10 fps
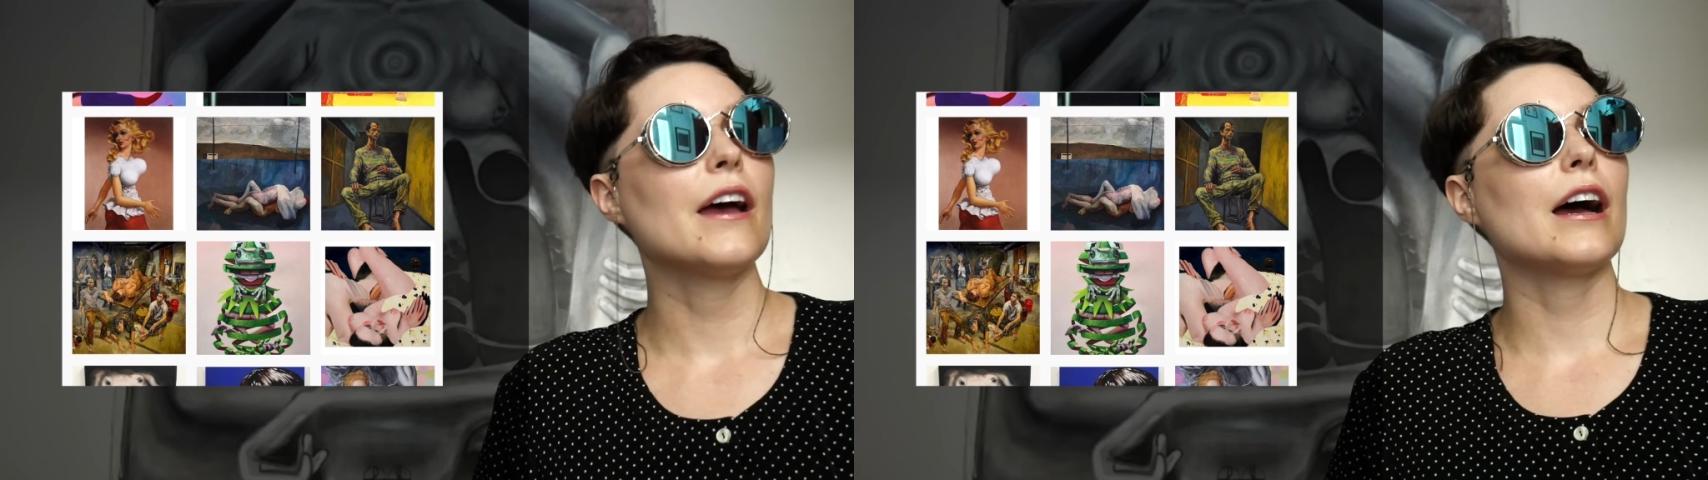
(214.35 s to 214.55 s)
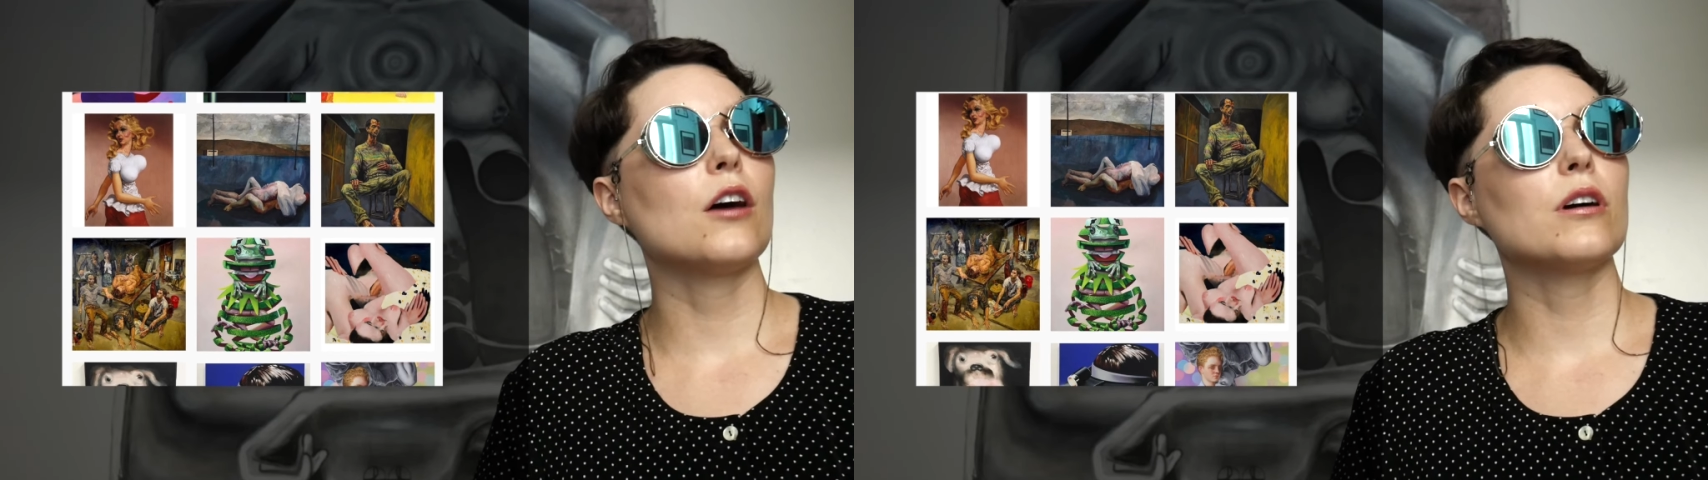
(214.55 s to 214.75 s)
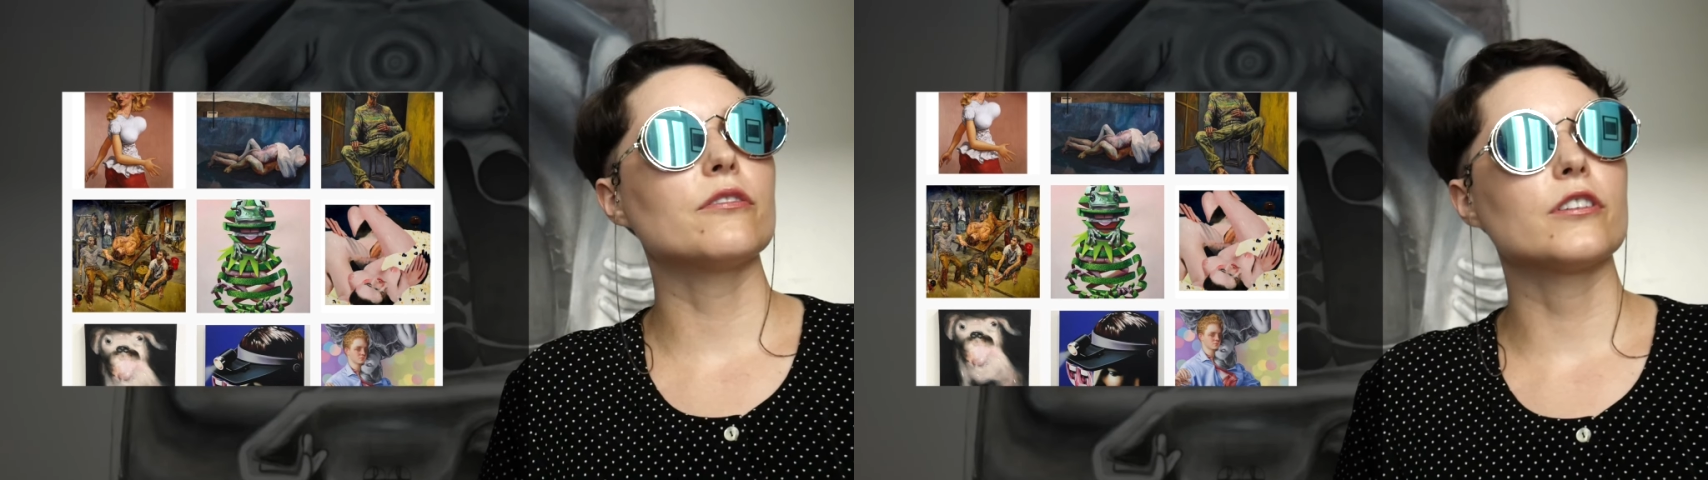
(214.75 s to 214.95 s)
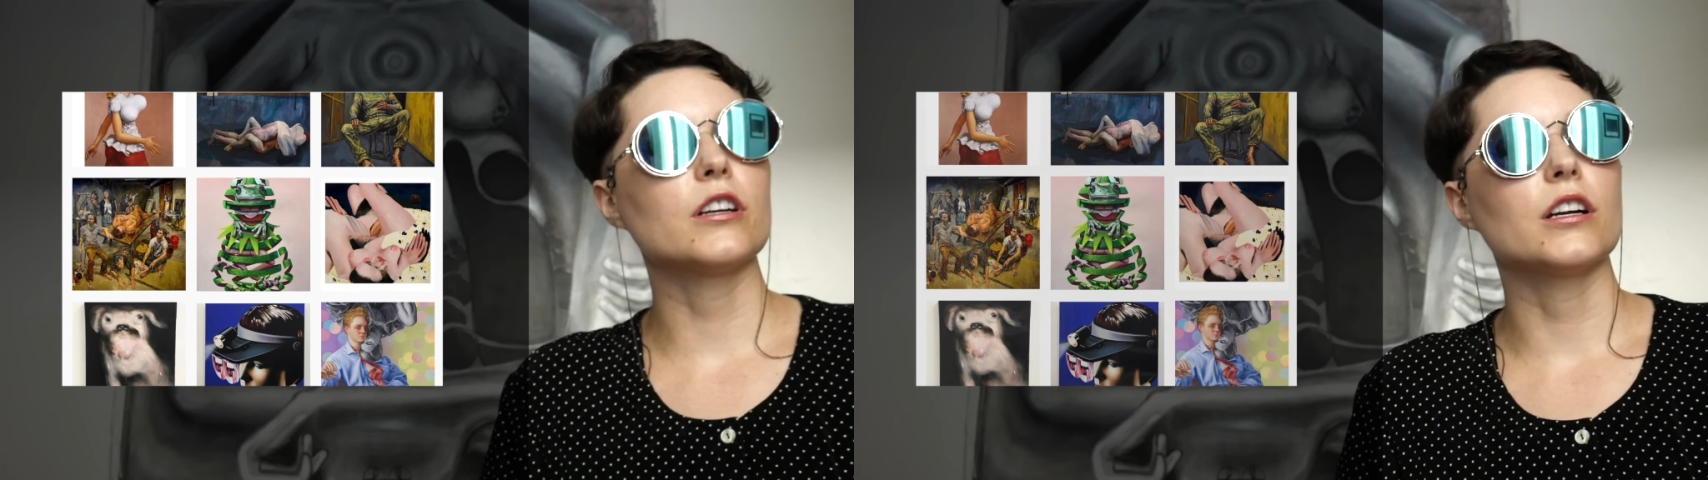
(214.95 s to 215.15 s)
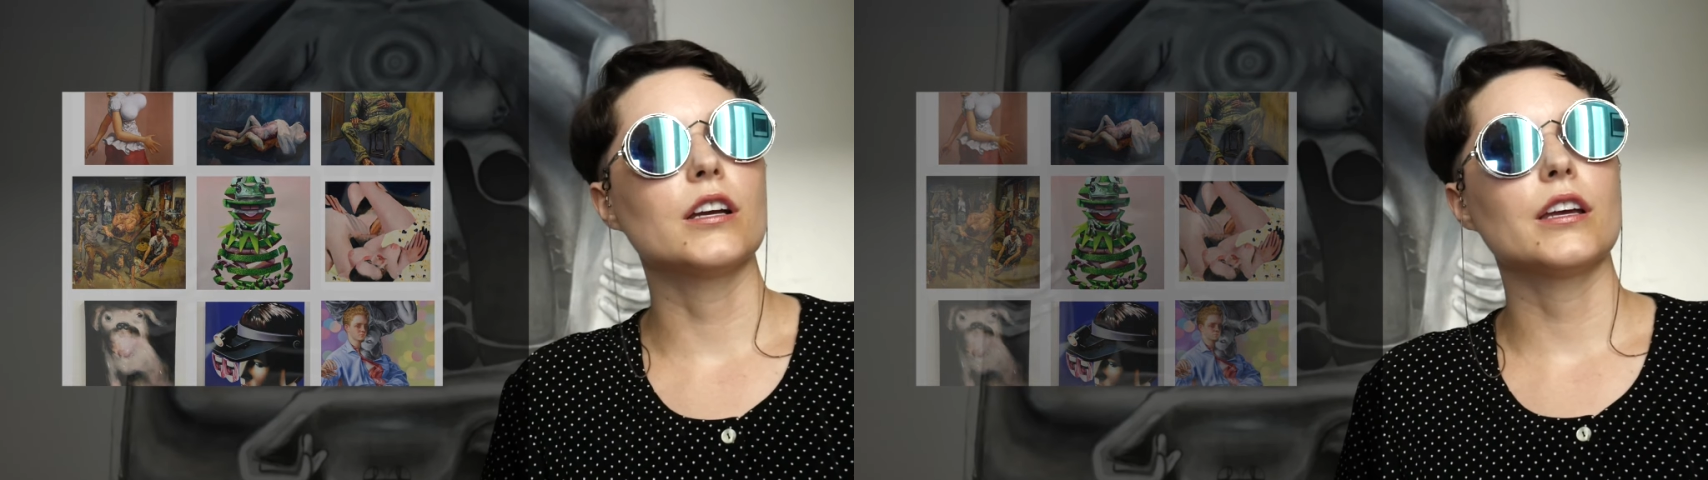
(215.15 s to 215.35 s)

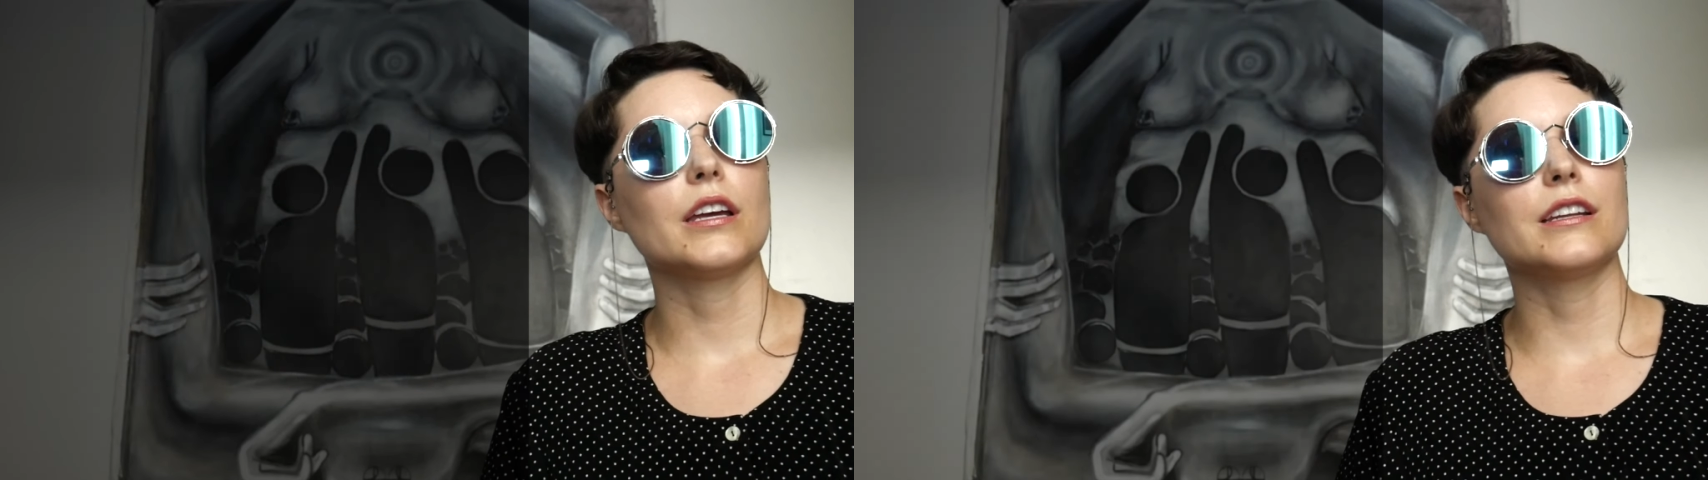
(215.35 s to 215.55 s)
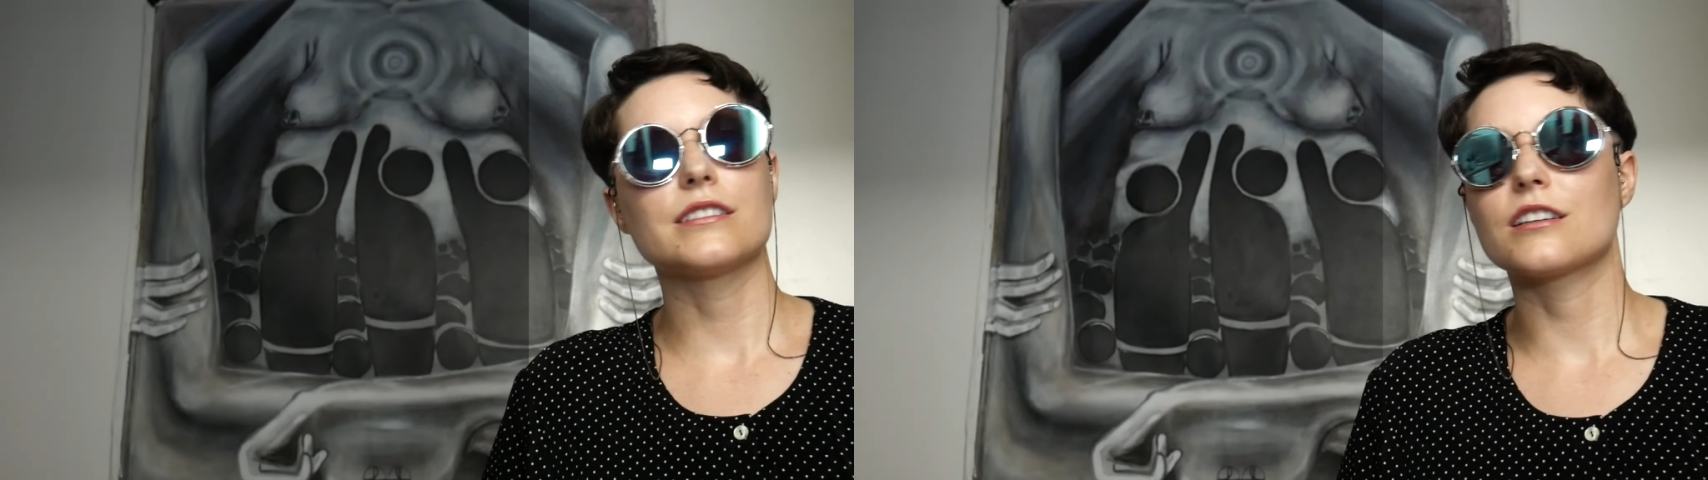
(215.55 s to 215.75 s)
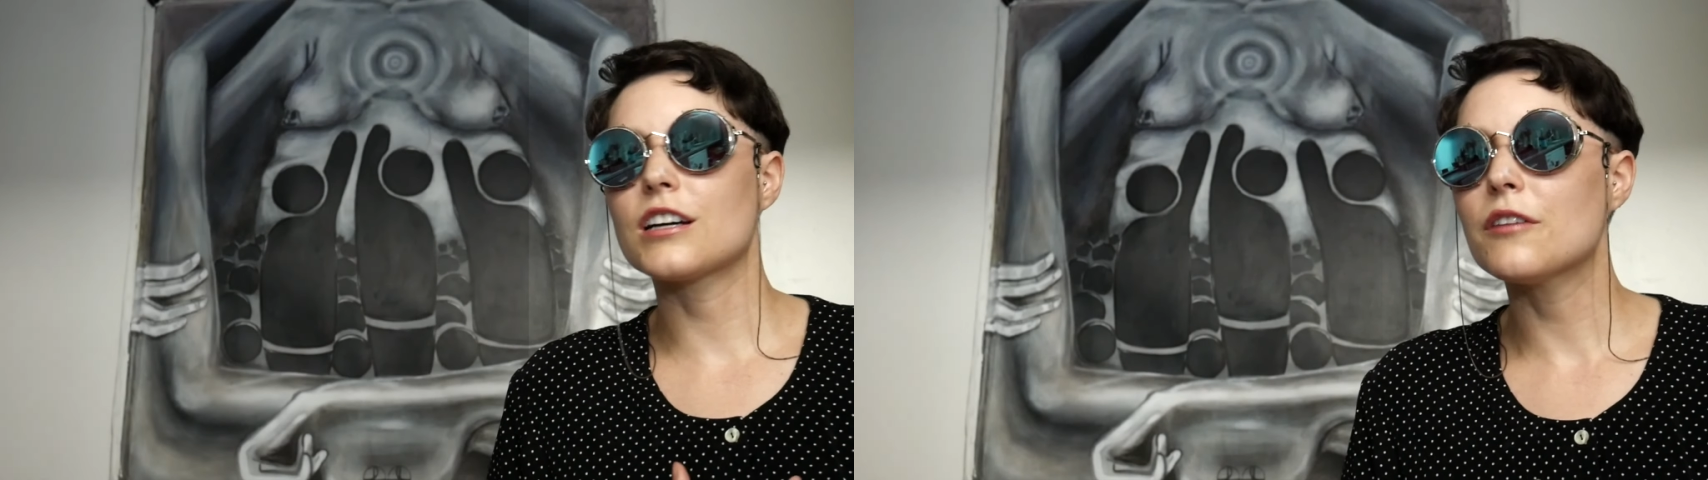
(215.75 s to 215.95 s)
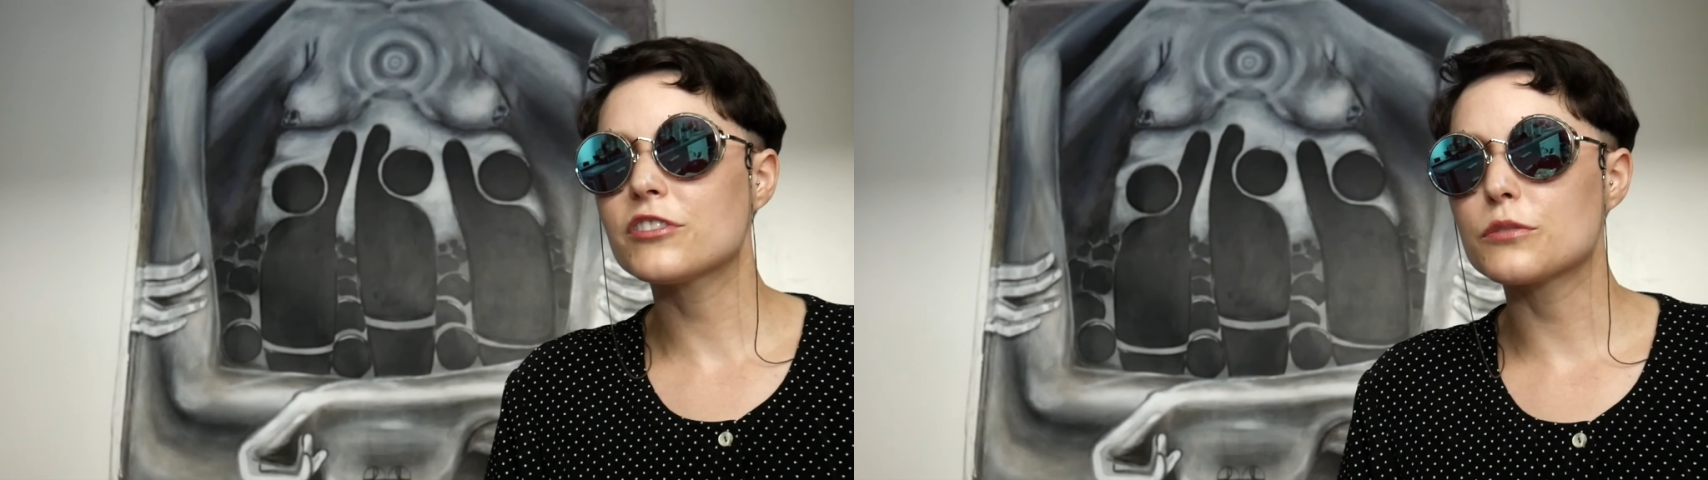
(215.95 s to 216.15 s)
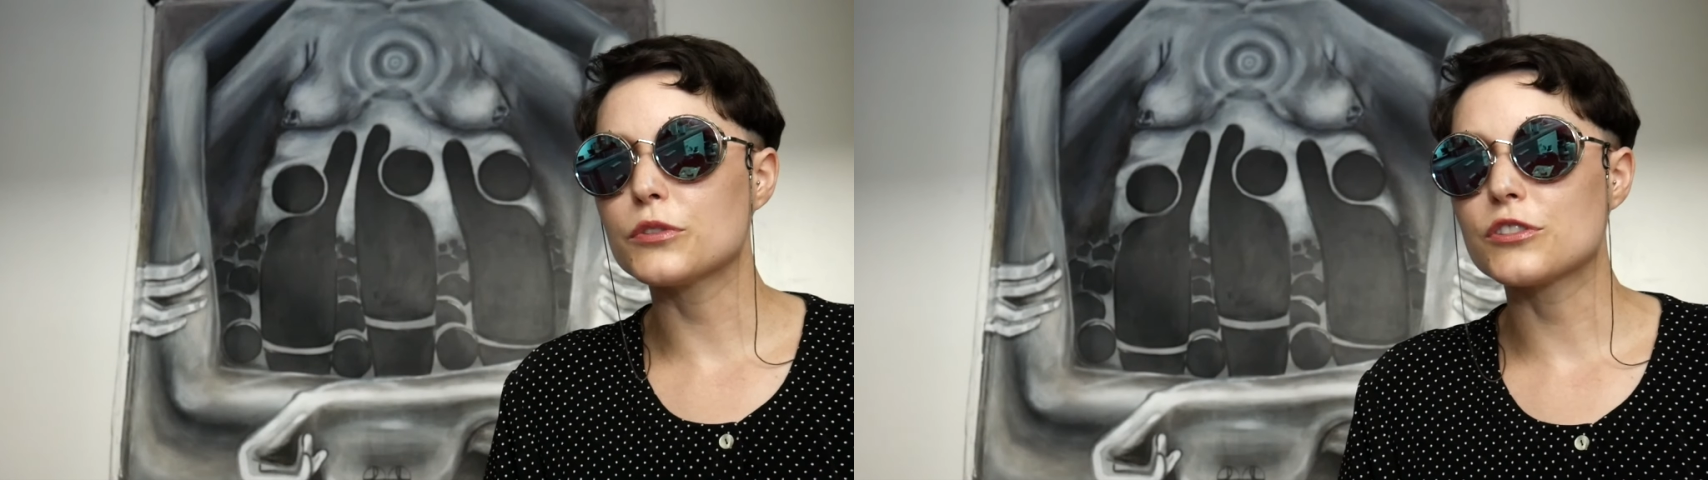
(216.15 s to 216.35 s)
However, it is uncomfortable